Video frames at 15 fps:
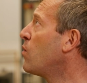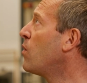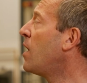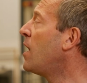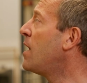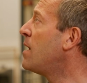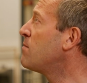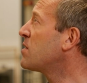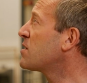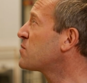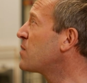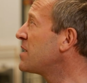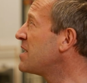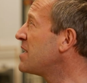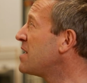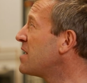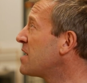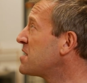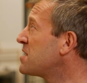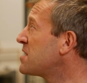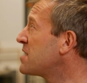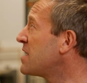
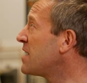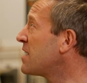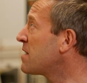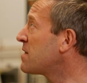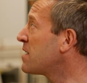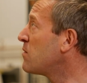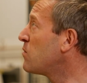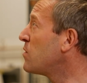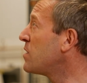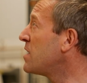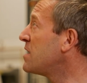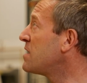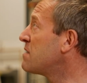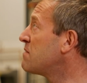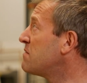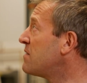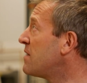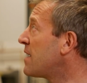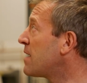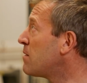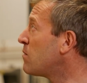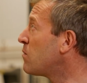2019, I think we
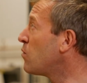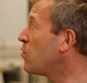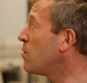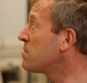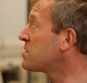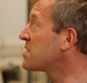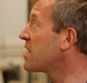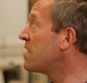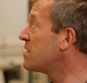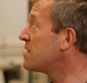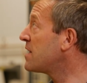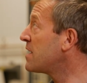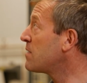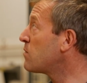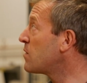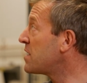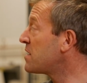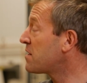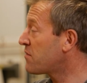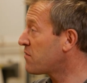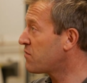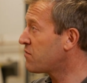developed Warmstone, and then it went
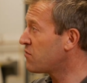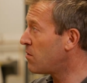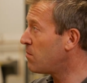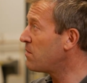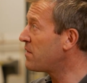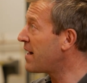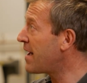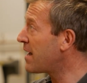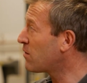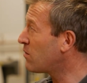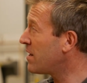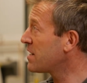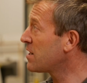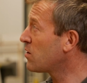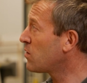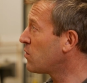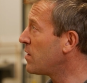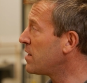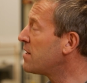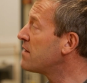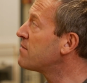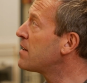from there quite
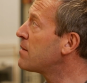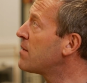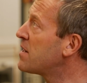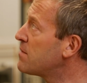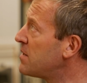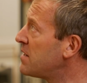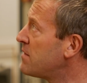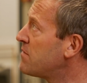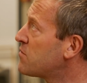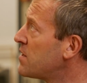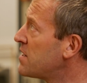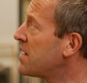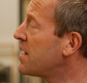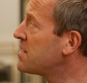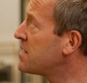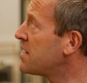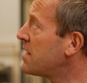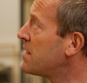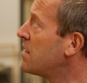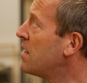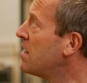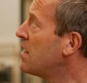quick. No, in fact, it might have been in
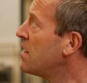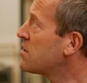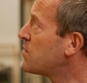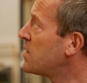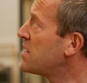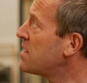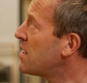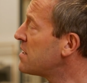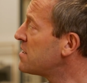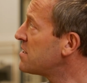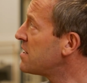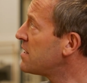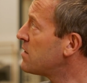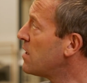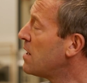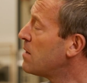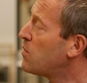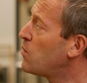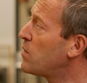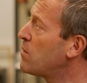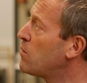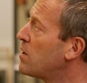2018, 2019.
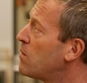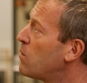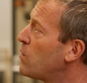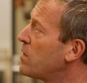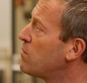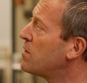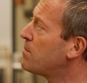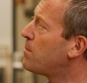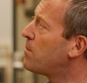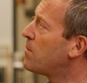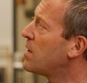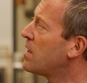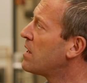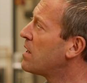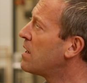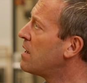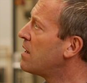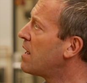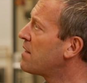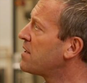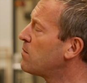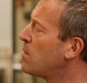But we were.
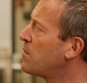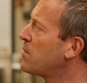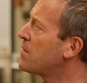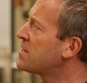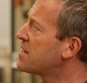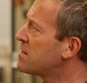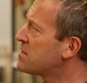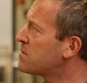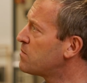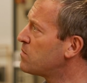I think when we went out to